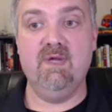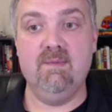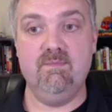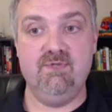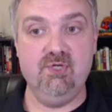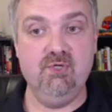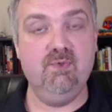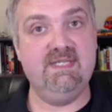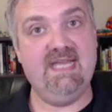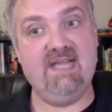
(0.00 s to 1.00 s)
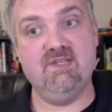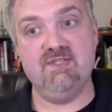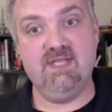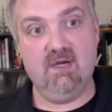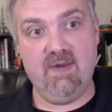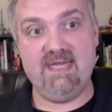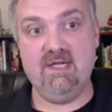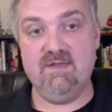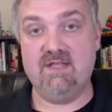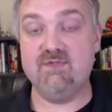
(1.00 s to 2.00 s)
Rib two attaches there right
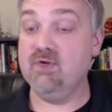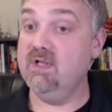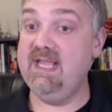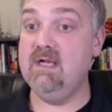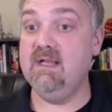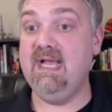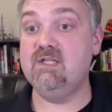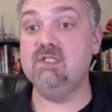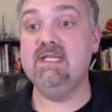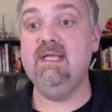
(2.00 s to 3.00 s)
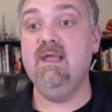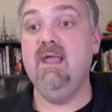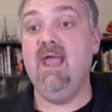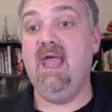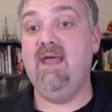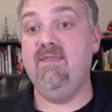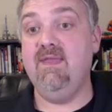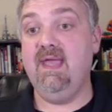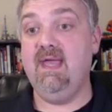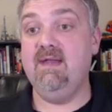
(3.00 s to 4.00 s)
near that sternal angle, actually. And
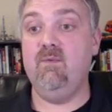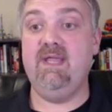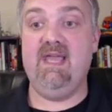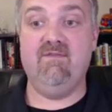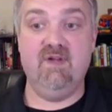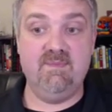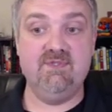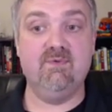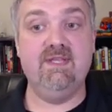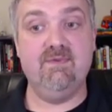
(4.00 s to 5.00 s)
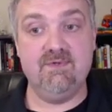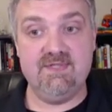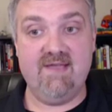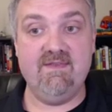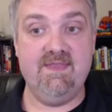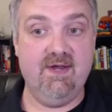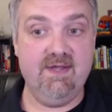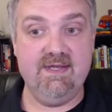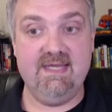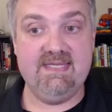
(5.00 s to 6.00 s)
then we have ribs three through seven. They're
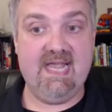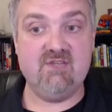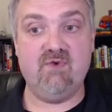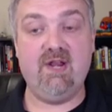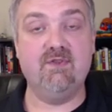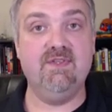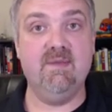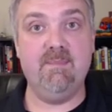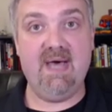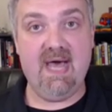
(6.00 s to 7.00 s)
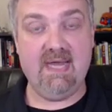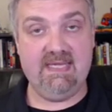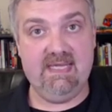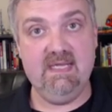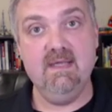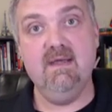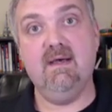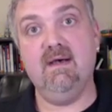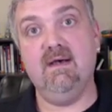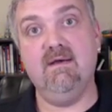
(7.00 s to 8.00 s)
going to attach right onto the bottom Body
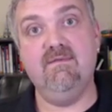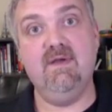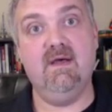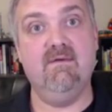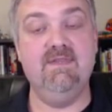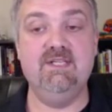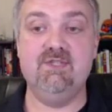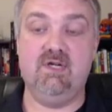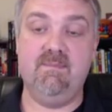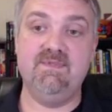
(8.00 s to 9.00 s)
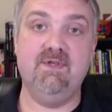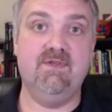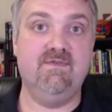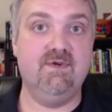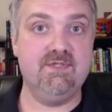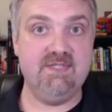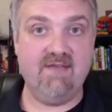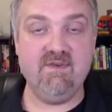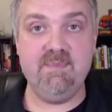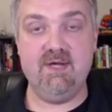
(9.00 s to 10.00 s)
of, of the sternum. So the first
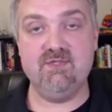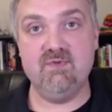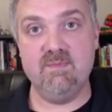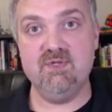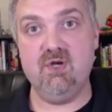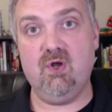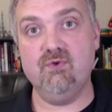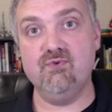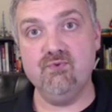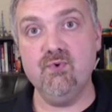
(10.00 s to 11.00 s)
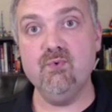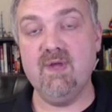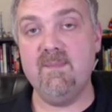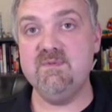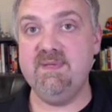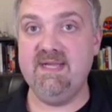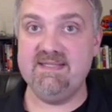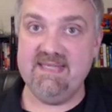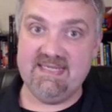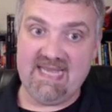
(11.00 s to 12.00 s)
seven pairs of ribs are called true ribs
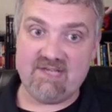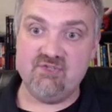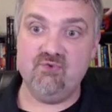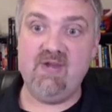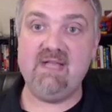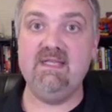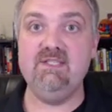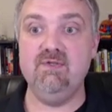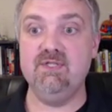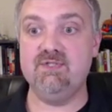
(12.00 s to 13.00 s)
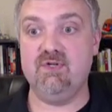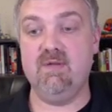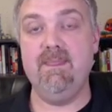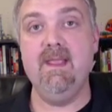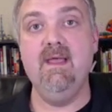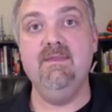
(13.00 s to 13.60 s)
because they attach directly to the sternum.